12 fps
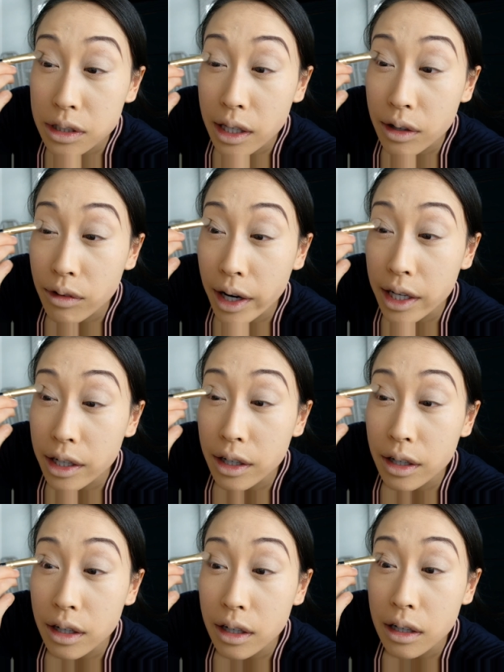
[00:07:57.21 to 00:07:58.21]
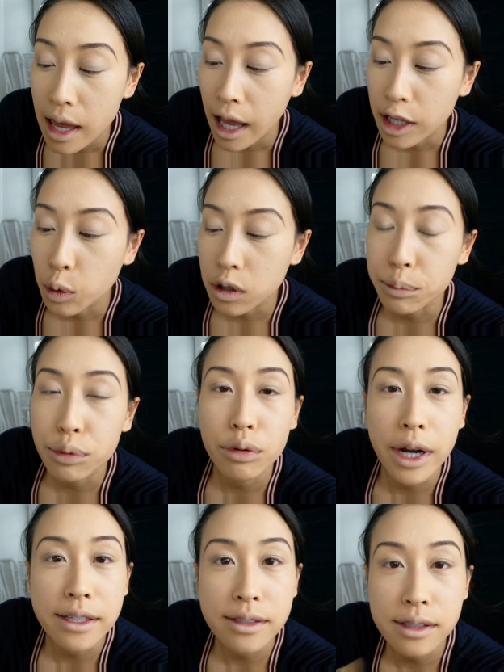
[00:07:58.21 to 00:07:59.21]
like right here. And you want to
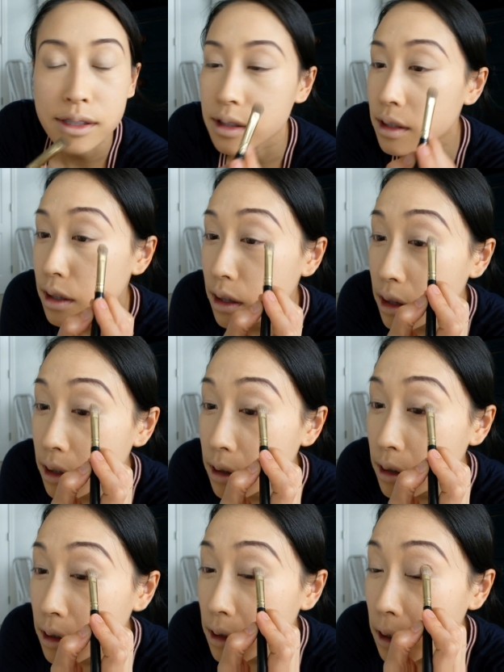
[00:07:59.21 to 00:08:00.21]
press the